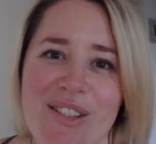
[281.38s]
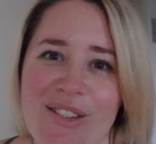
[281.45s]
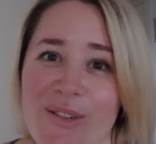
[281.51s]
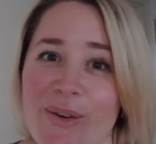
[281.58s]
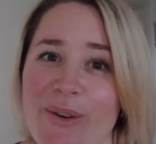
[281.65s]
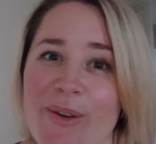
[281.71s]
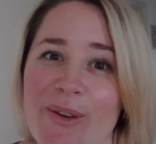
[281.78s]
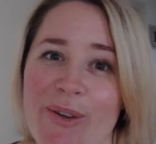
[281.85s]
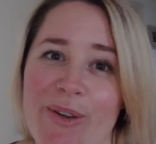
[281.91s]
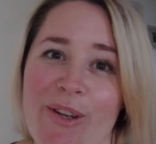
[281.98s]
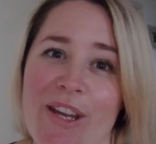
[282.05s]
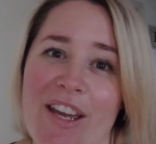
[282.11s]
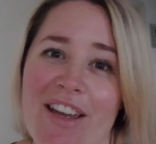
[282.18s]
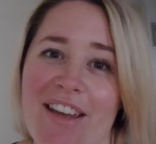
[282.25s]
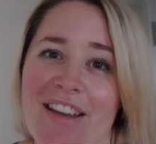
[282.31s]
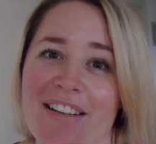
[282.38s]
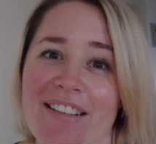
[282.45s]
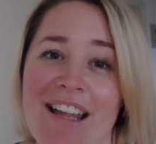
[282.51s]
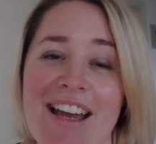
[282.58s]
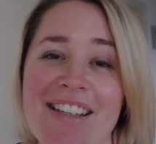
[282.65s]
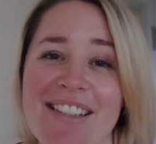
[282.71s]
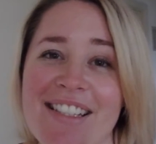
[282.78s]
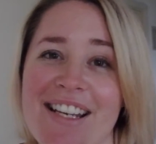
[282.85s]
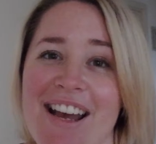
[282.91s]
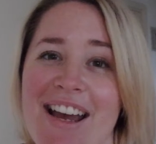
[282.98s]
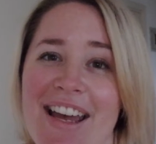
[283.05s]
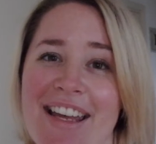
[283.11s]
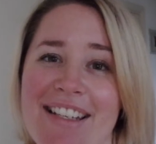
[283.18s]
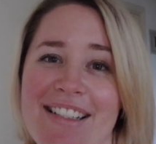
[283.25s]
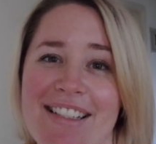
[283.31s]
So last
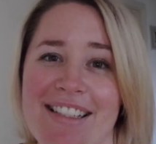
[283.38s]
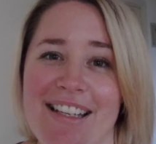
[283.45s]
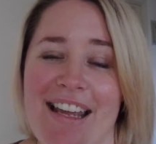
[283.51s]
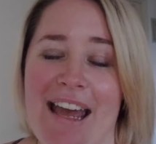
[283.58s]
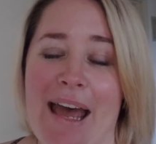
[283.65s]
night,